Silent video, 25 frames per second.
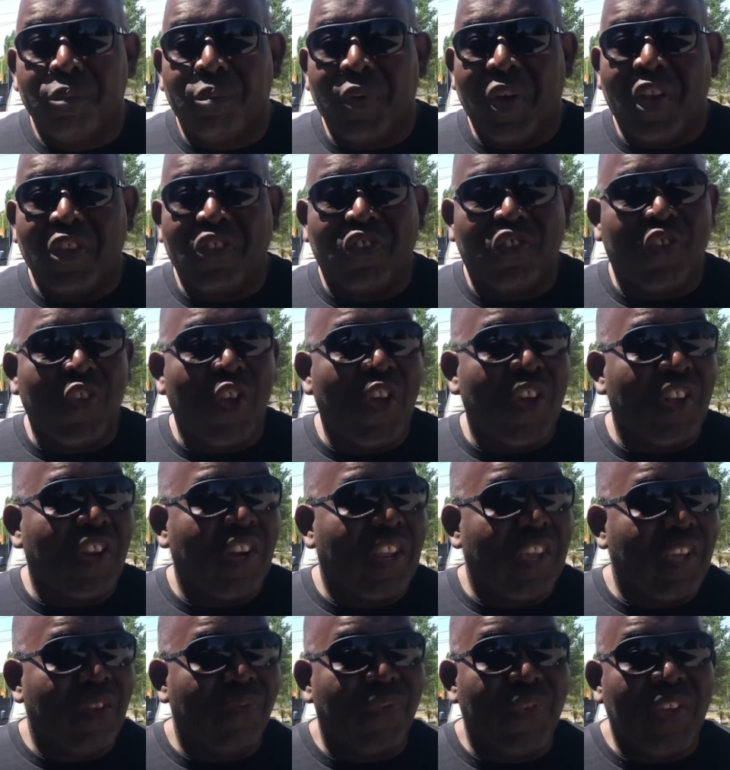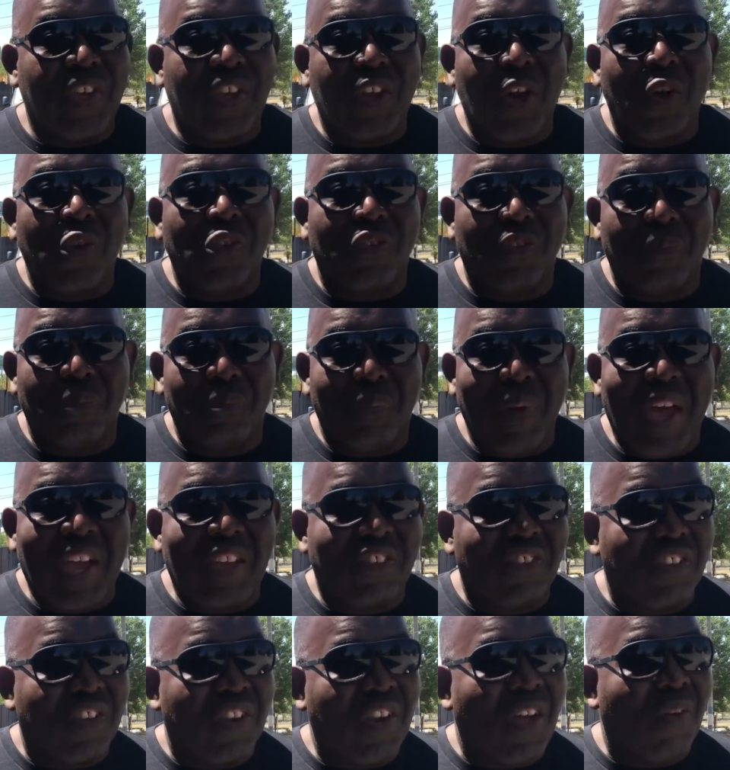But certainly, if he goes and
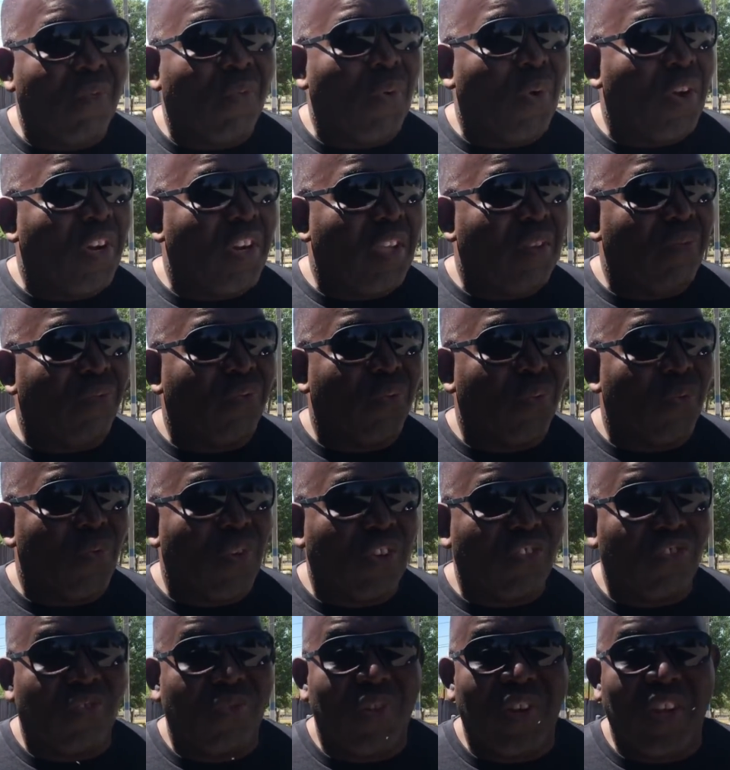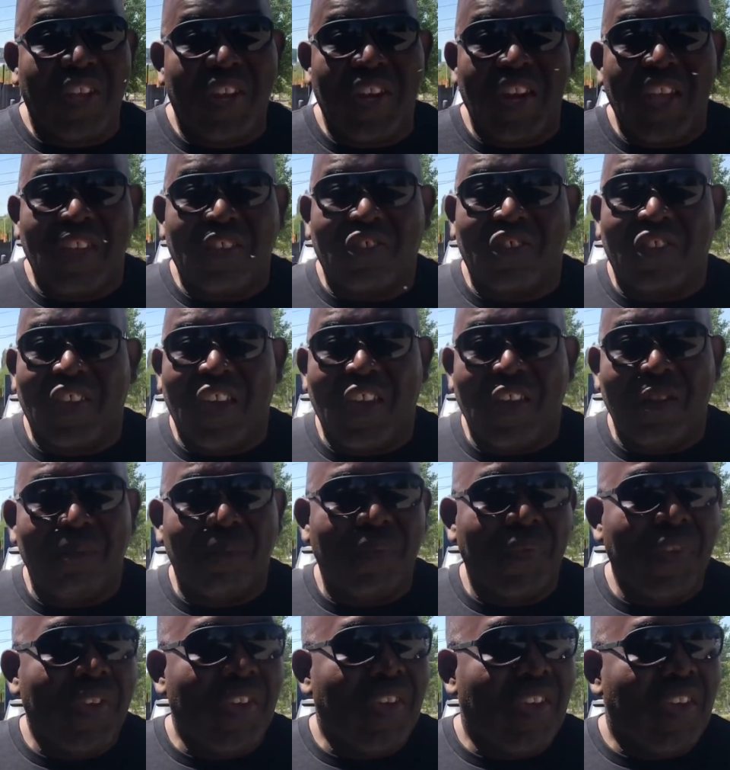bangs another one in for Russia in their next
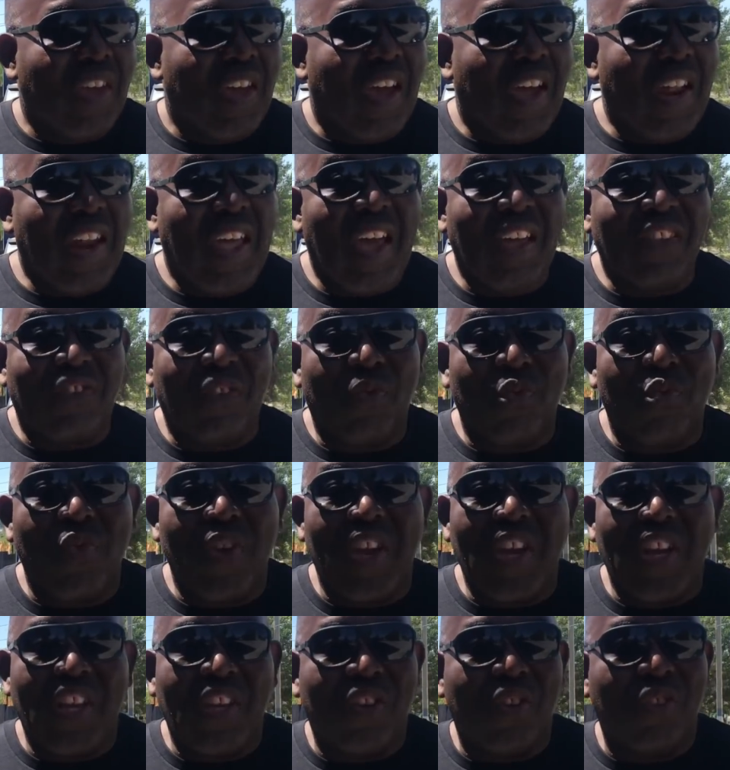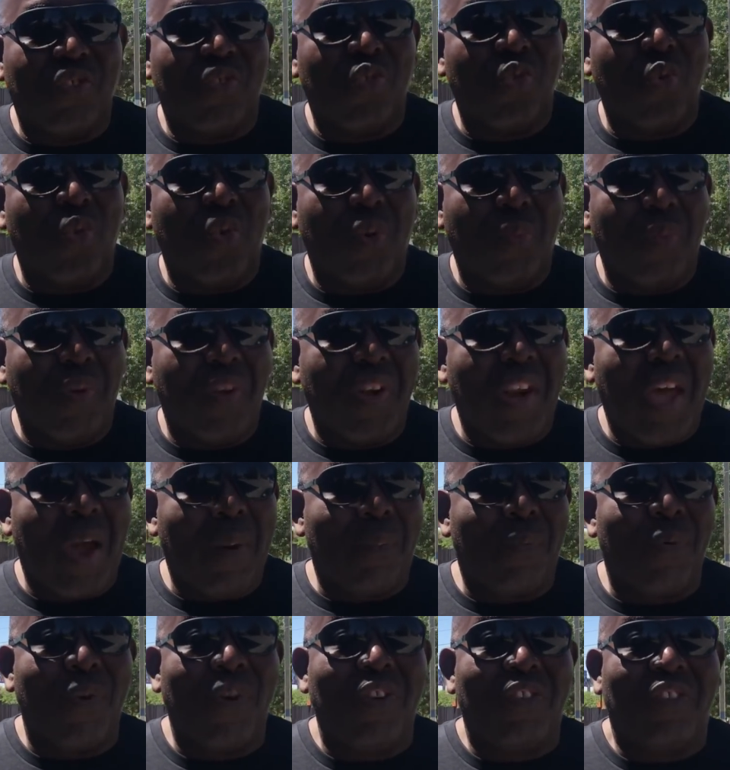game and has a really good tournament,
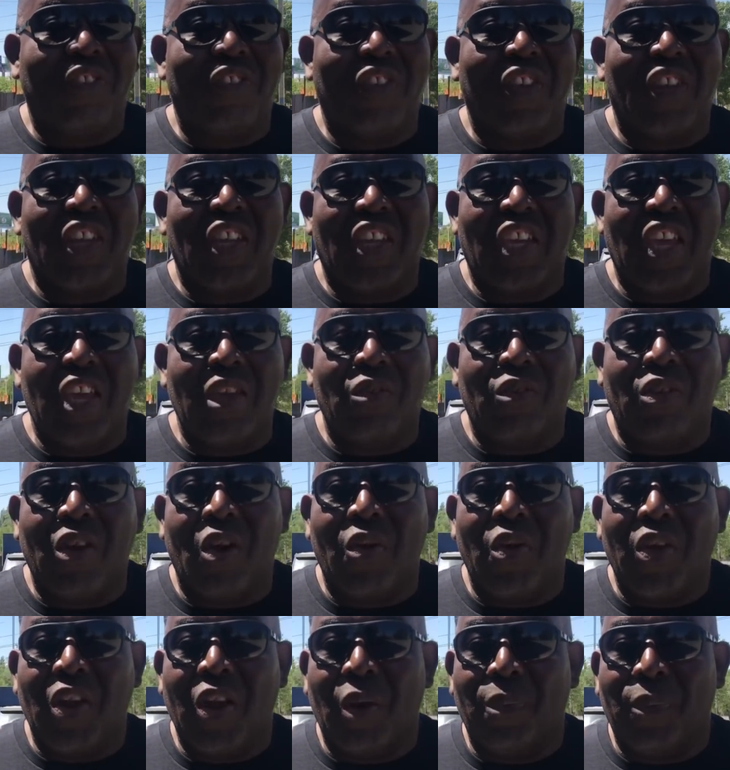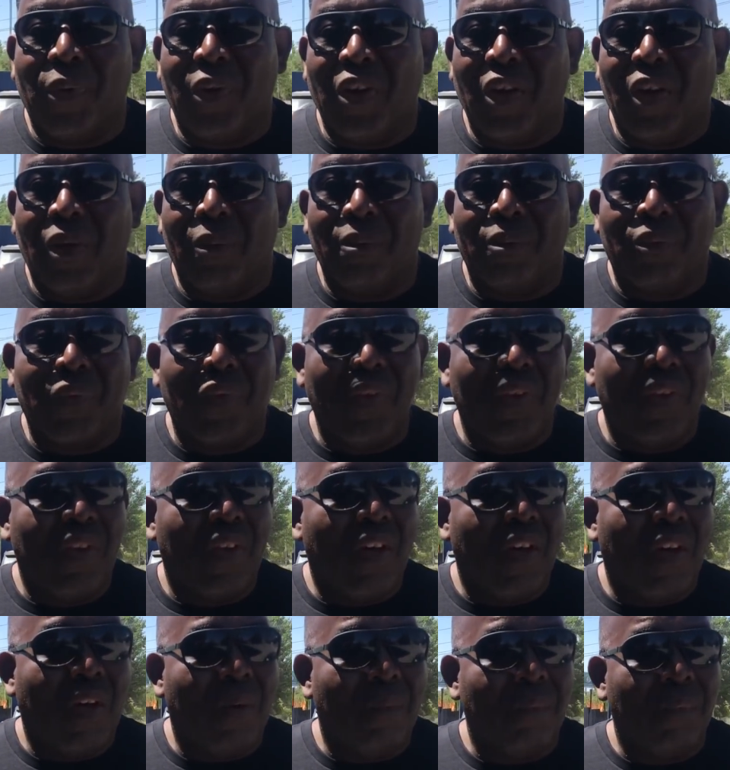that price is going to keep going up and up.
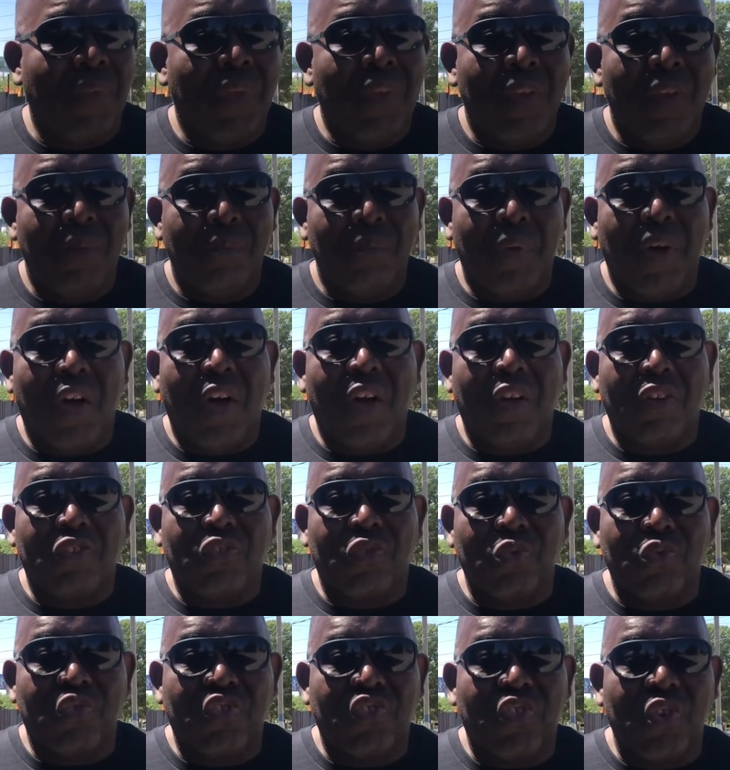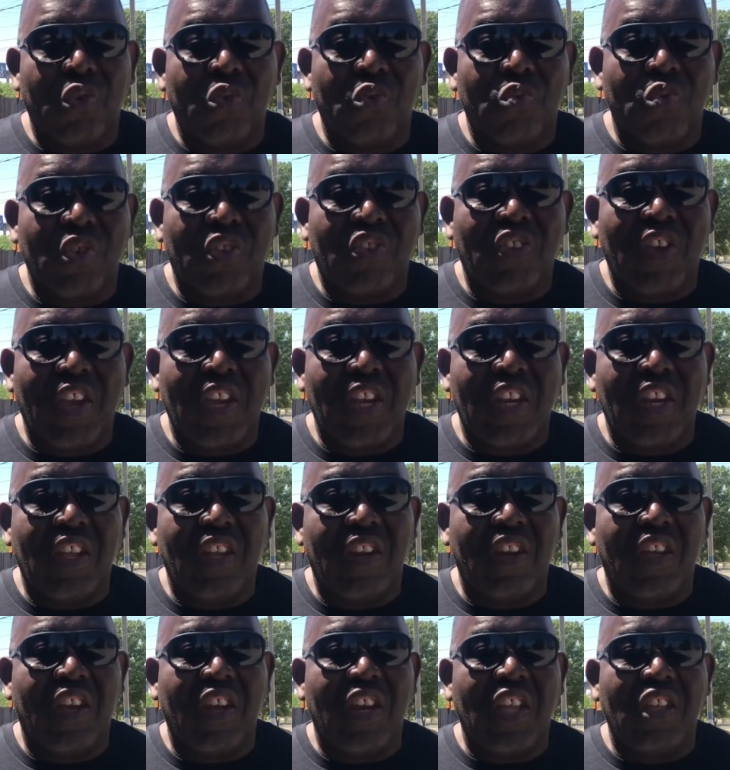Um, but Arsenal still
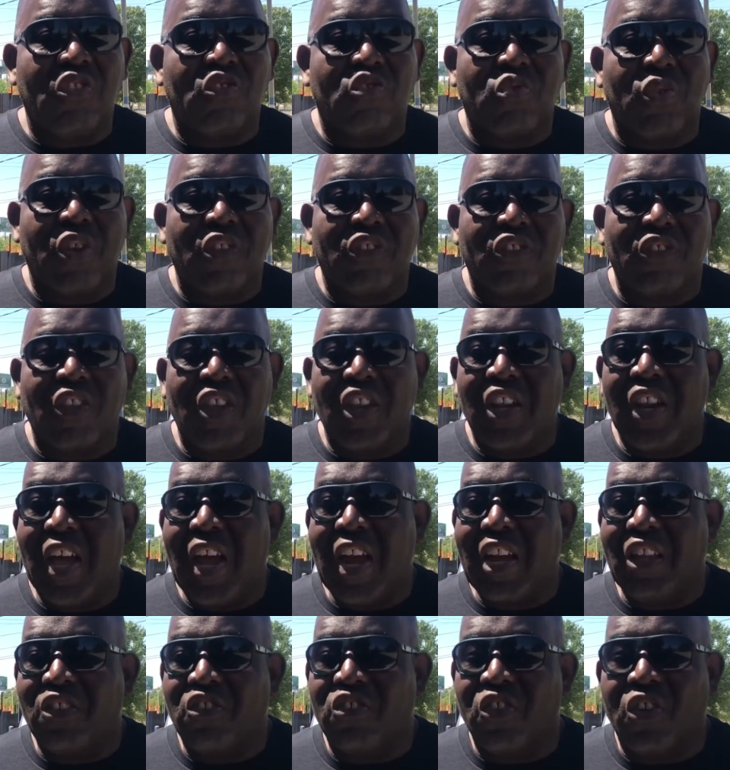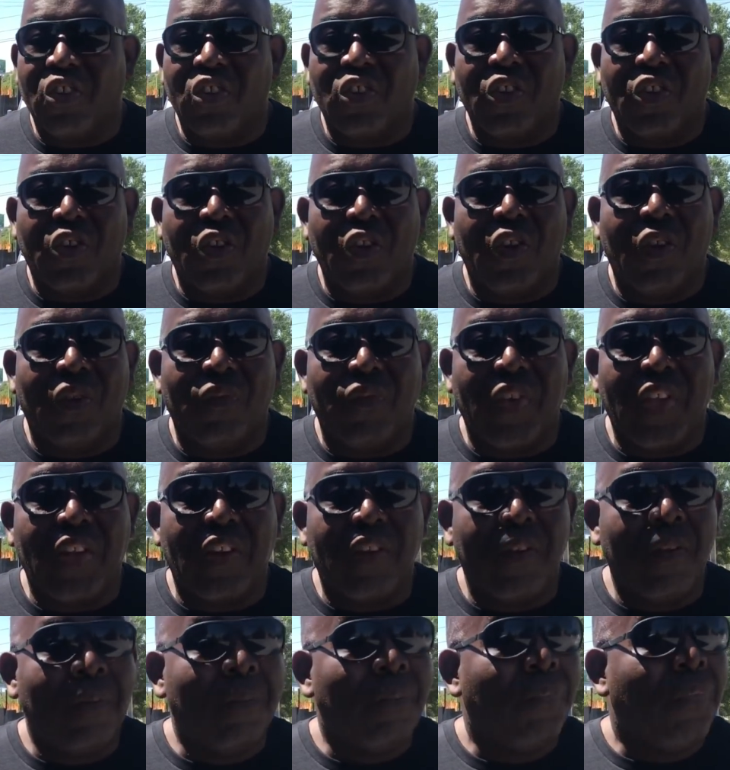retaining an interest in Alexander Golovin.